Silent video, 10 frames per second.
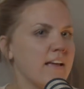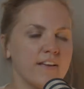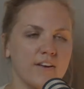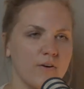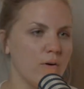
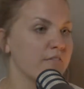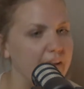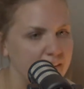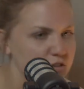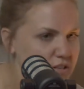you know
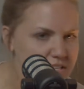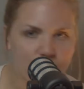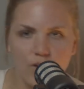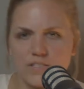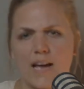evangelist of
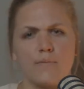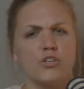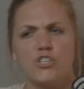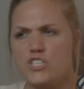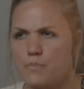all time or
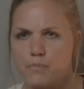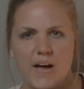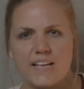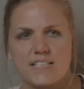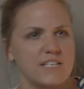you're just the
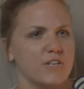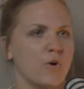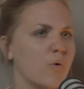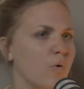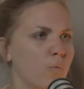best you
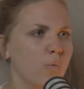know